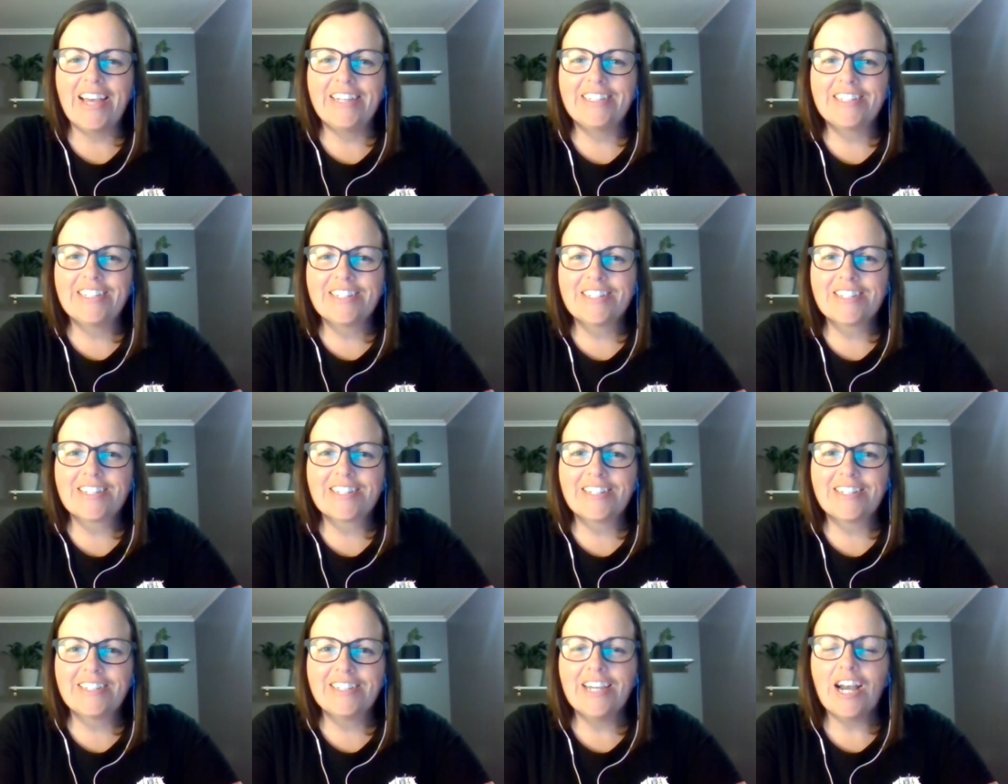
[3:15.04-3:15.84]
and
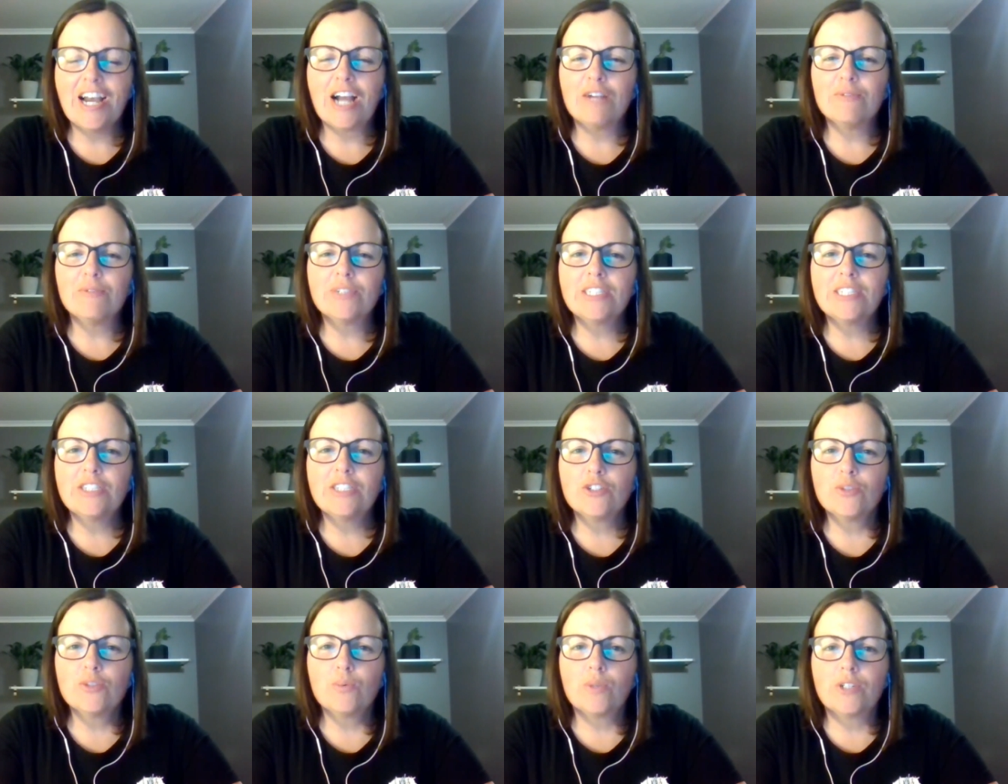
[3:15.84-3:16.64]
yeah, I really
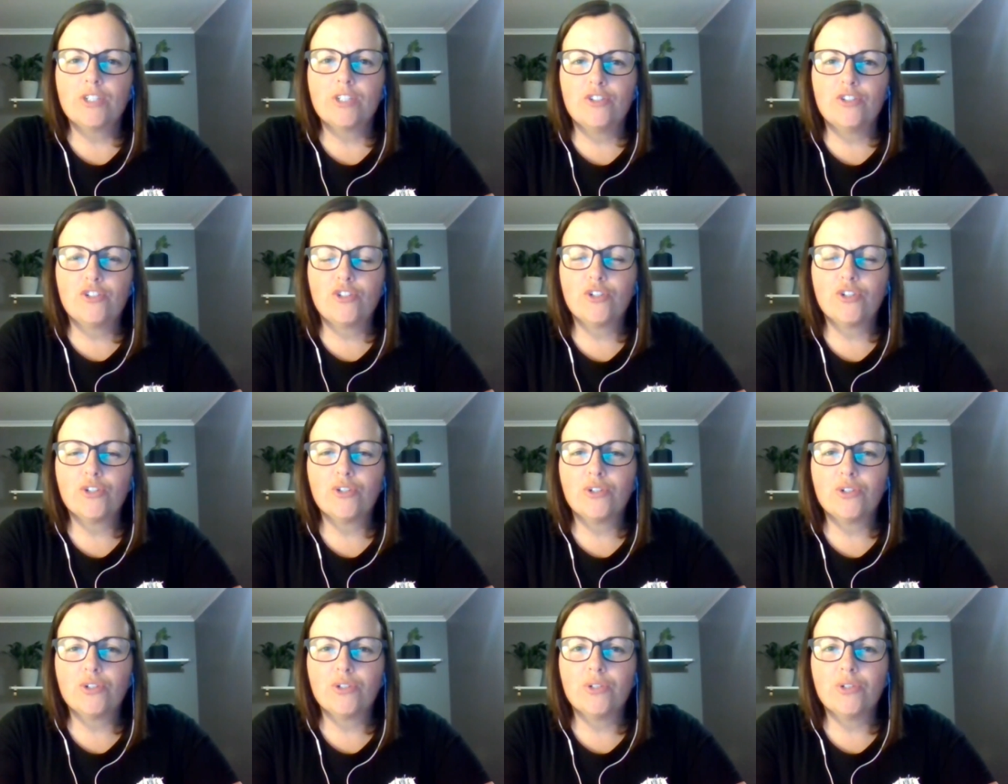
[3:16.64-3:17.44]
just wanted
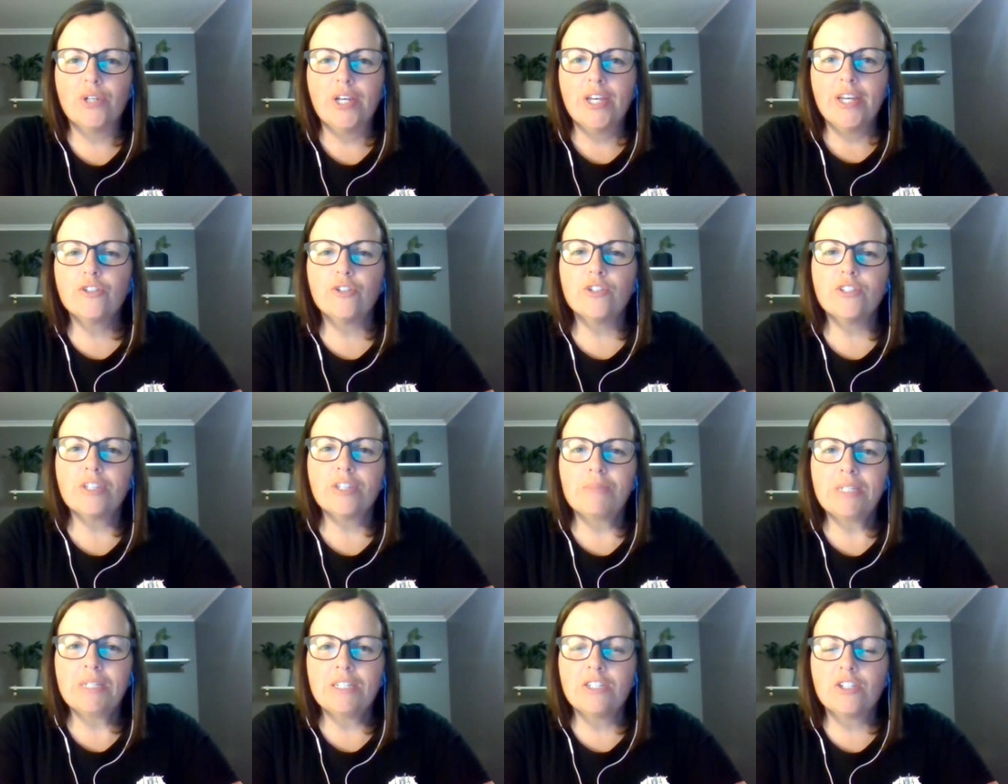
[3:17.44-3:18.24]
to do
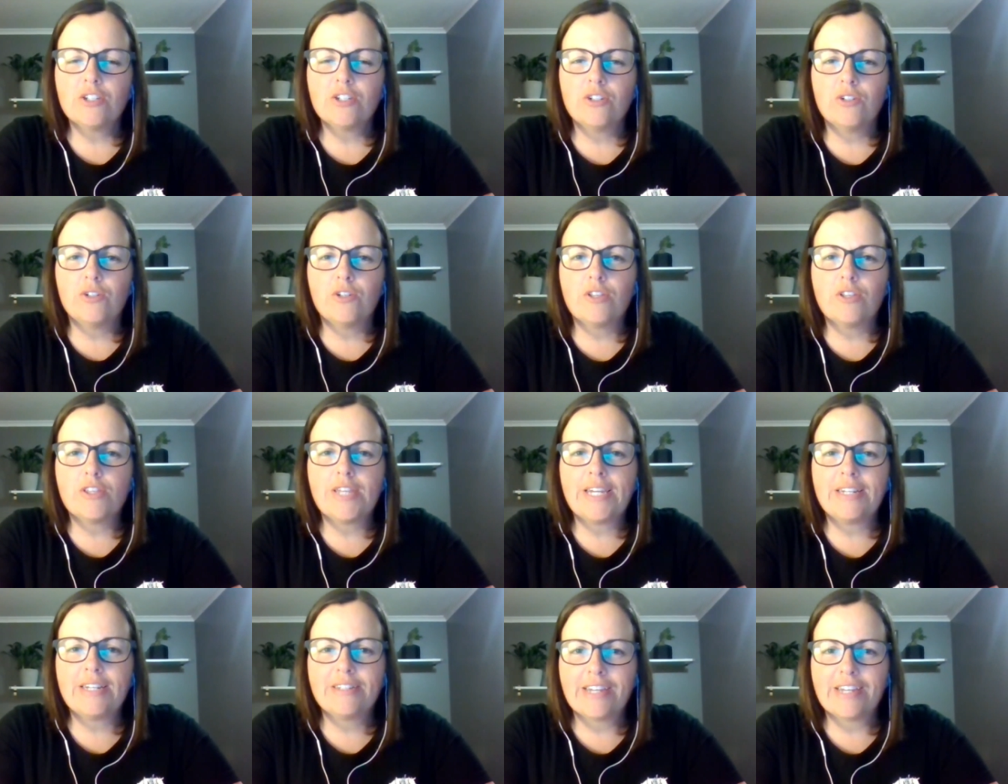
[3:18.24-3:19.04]
something to
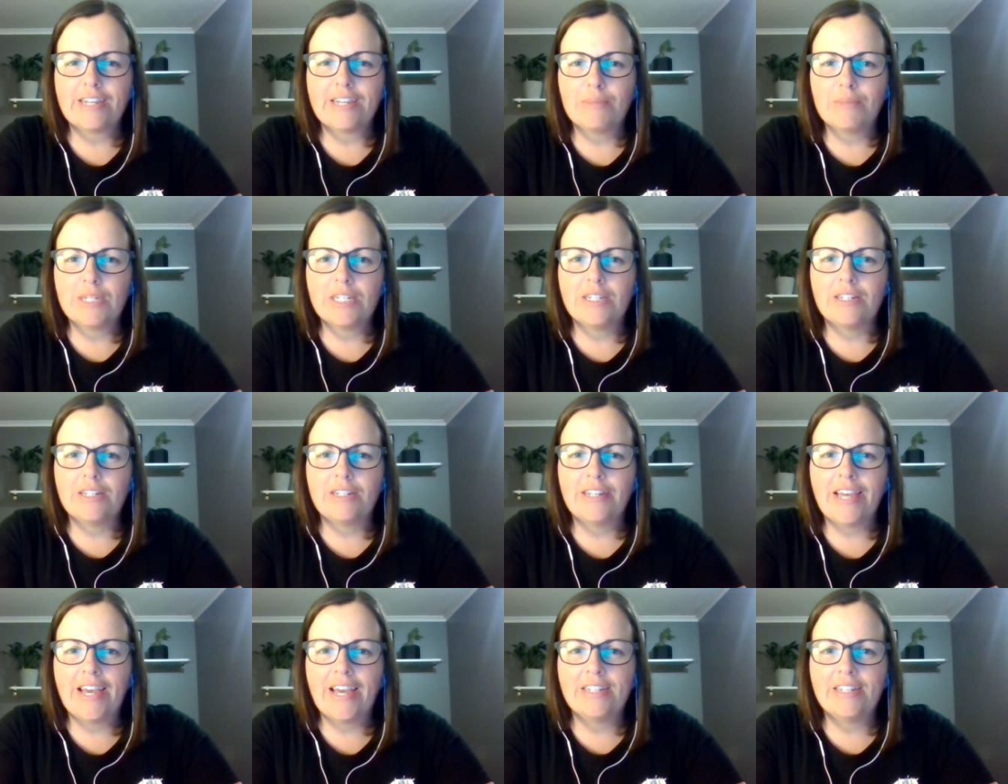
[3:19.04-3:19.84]
thank
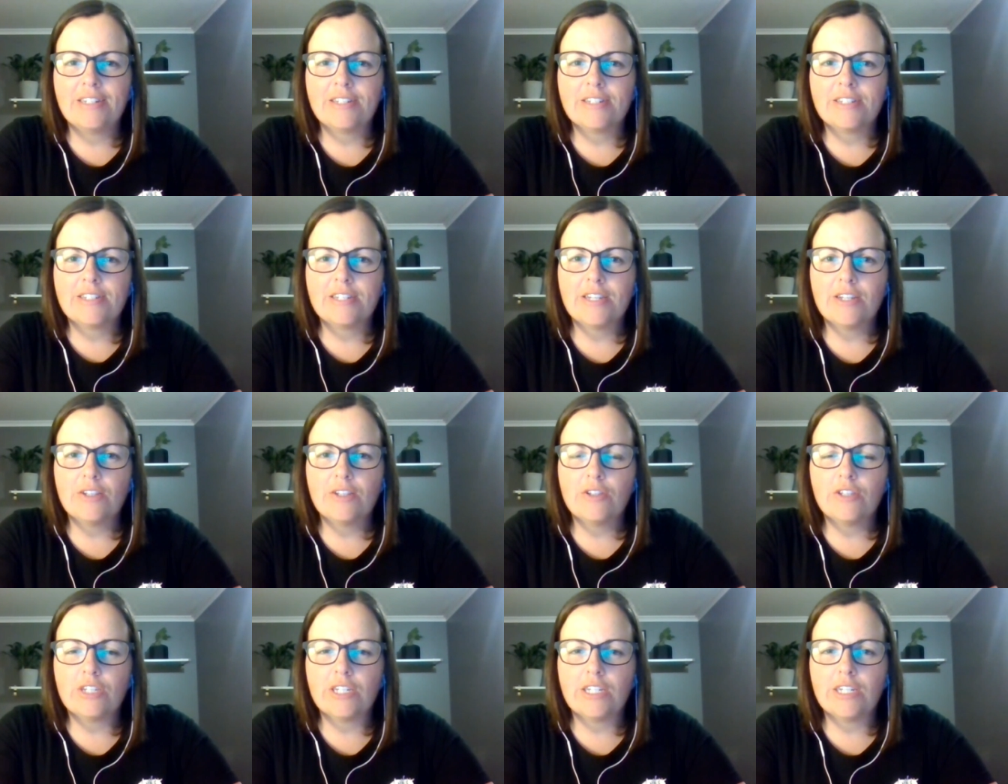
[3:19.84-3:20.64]
Damien and
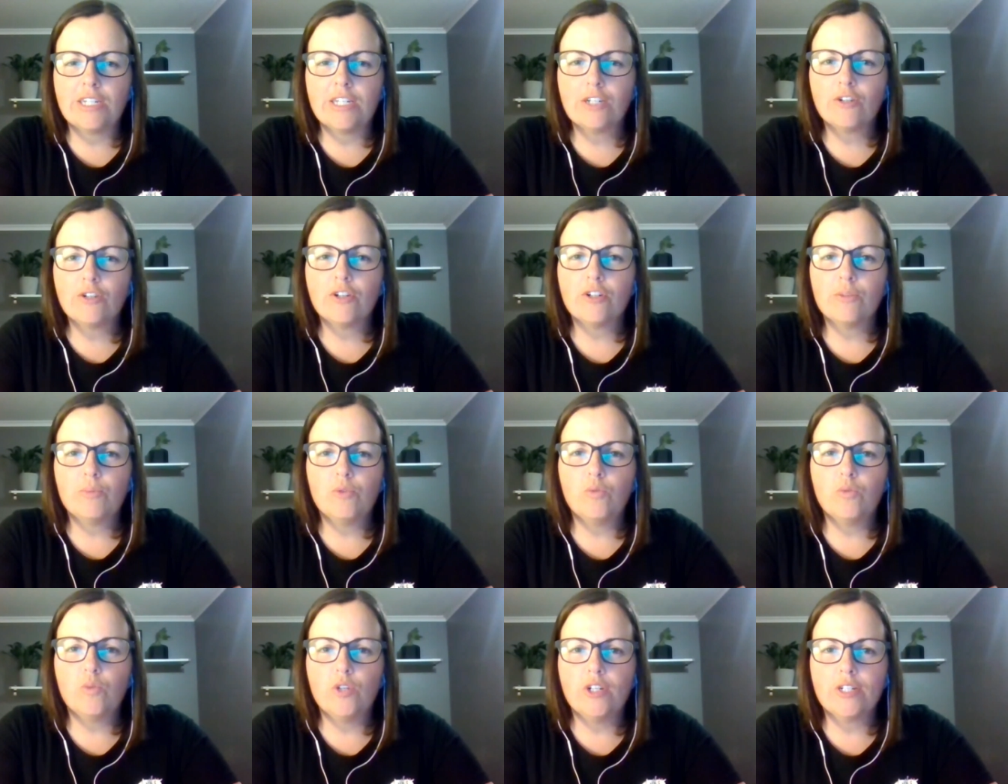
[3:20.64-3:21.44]
the
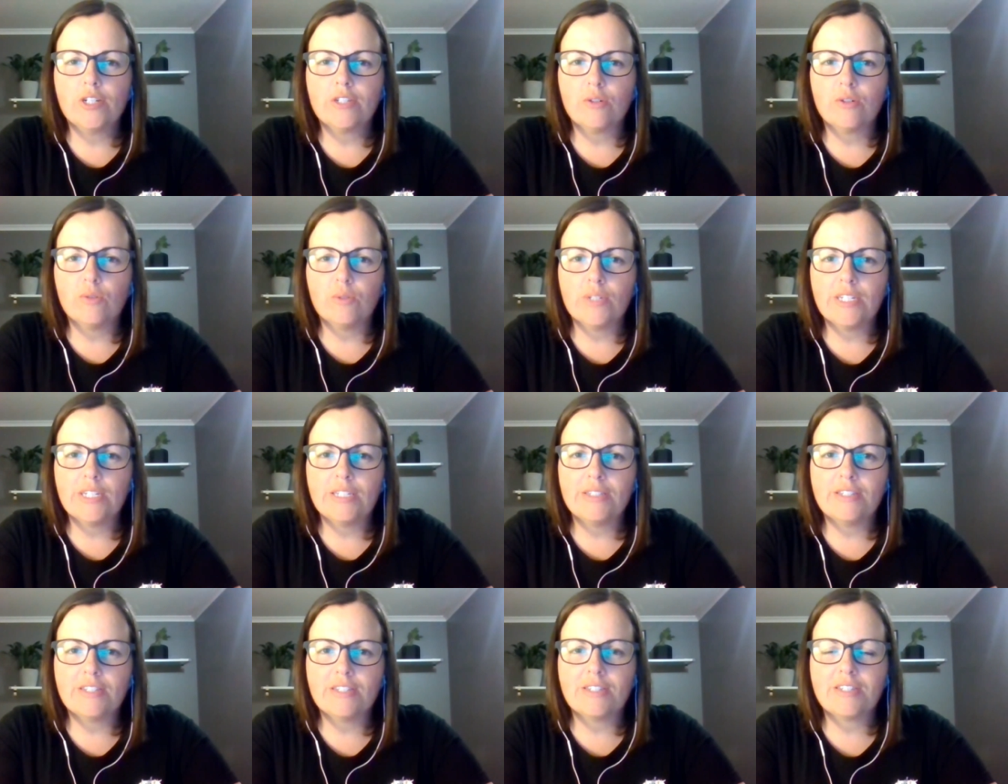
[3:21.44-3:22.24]
incredible work that all
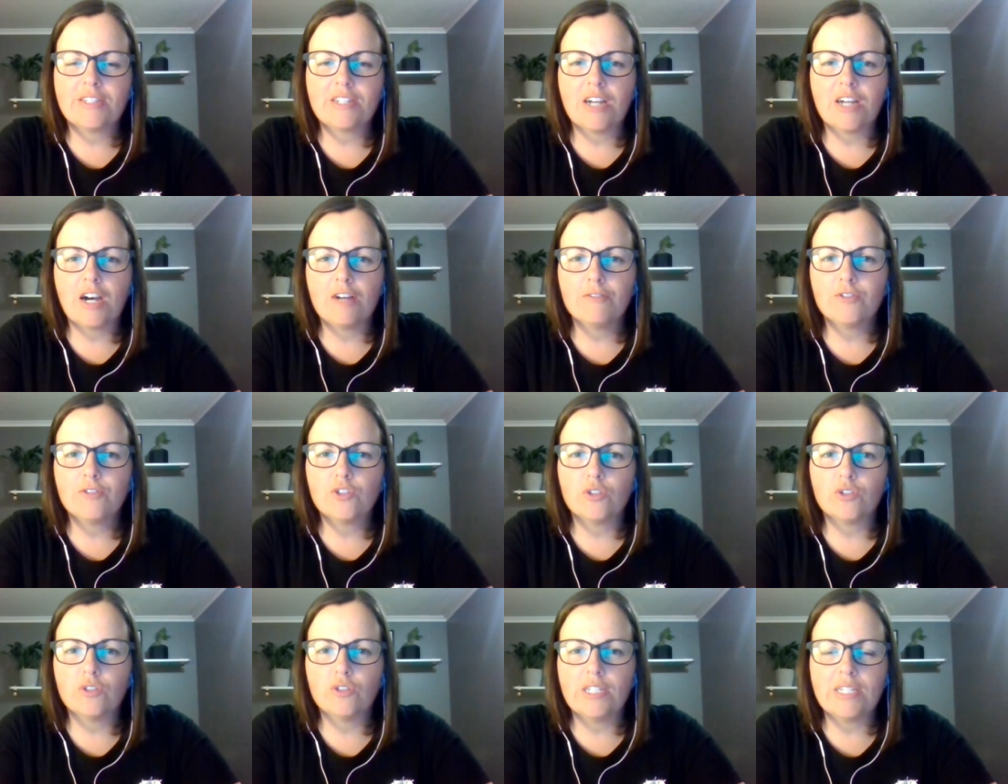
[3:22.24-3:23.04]
his staff
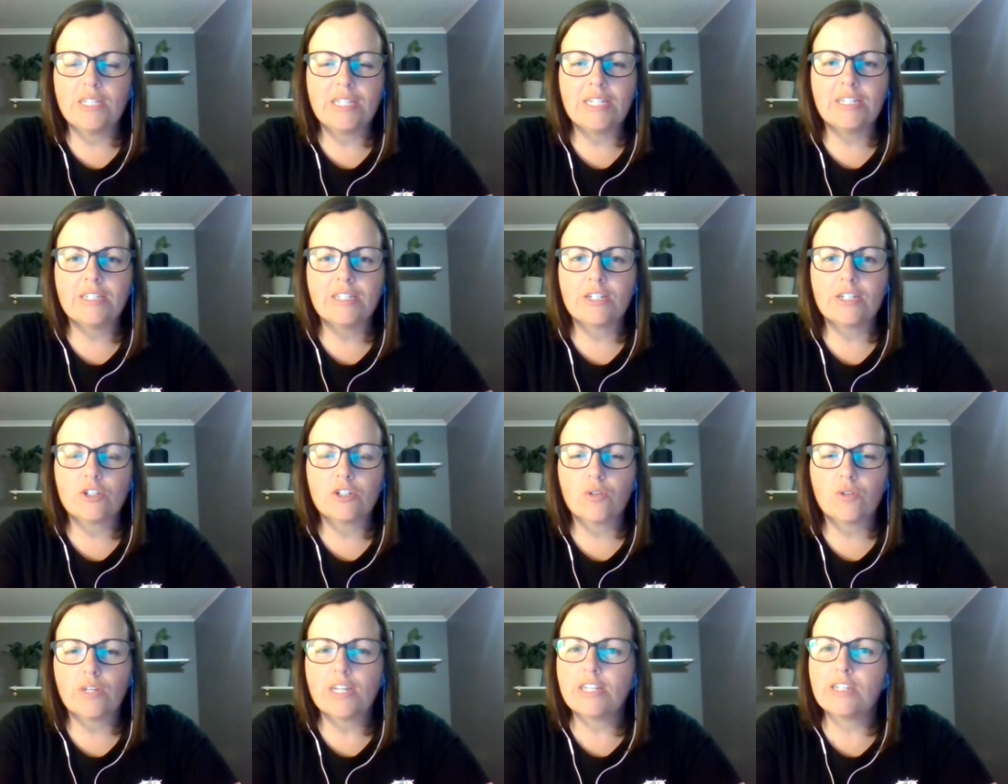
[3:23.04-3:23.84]
do at the
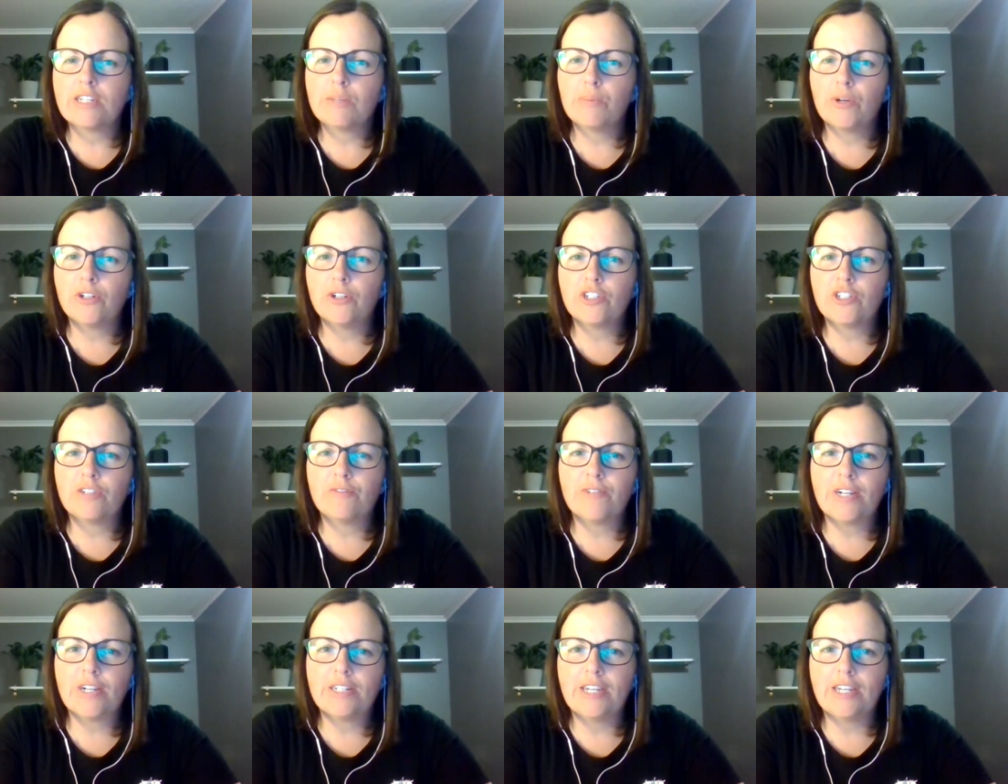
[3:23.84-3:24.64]
International Anti Poaching
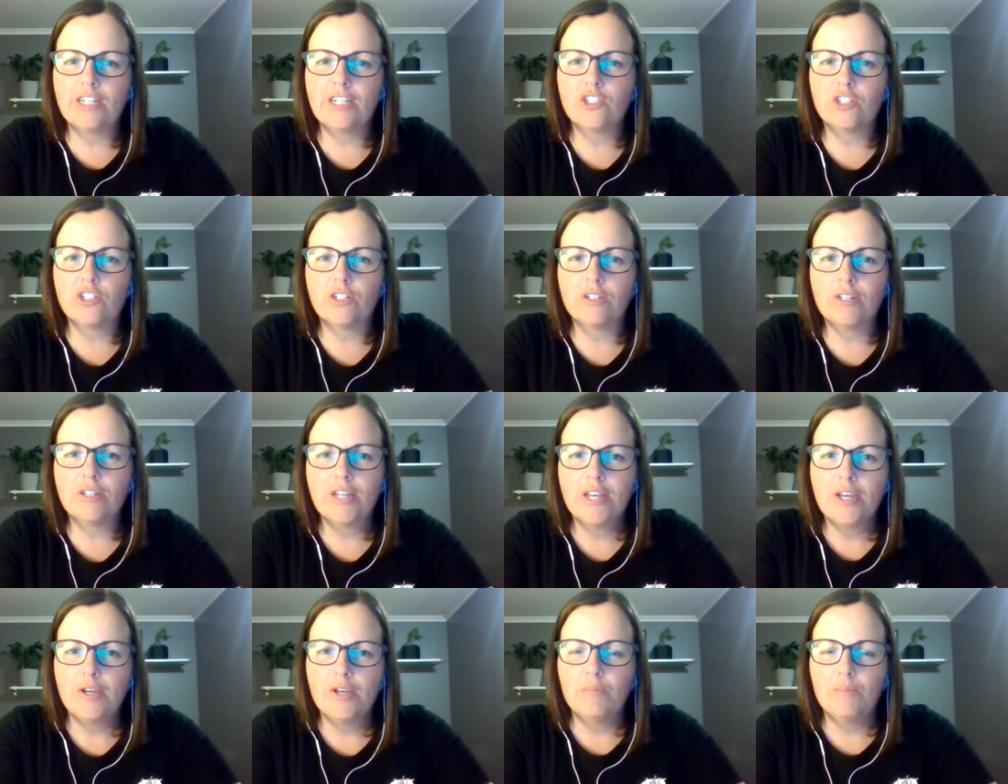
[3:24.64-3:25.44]
Foundation,
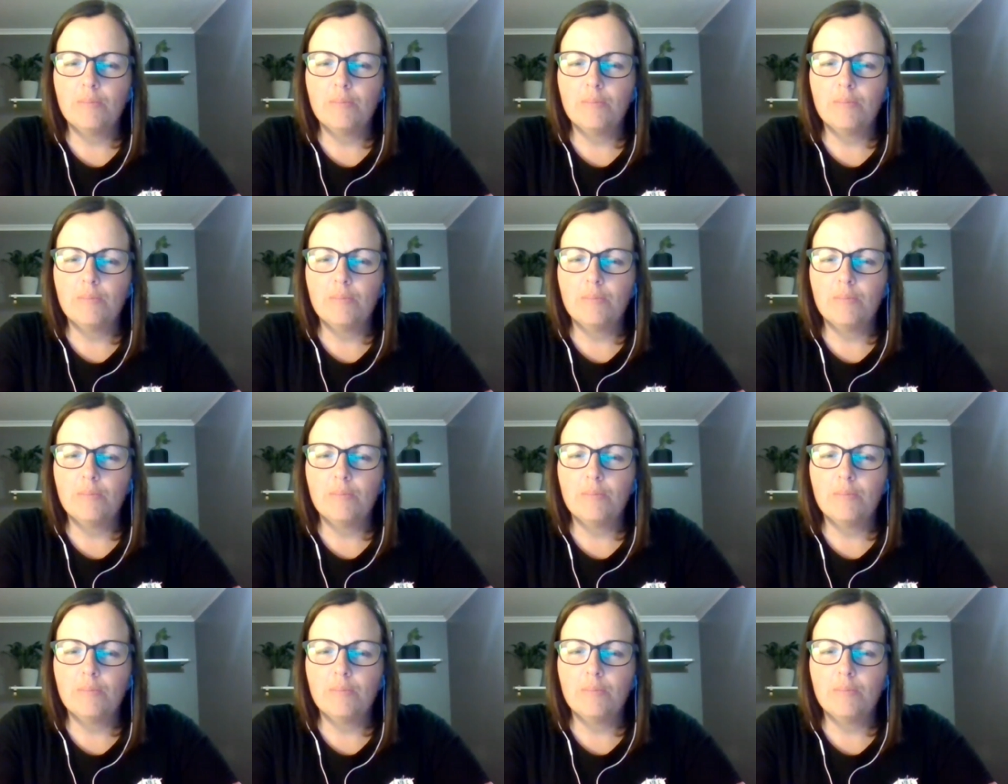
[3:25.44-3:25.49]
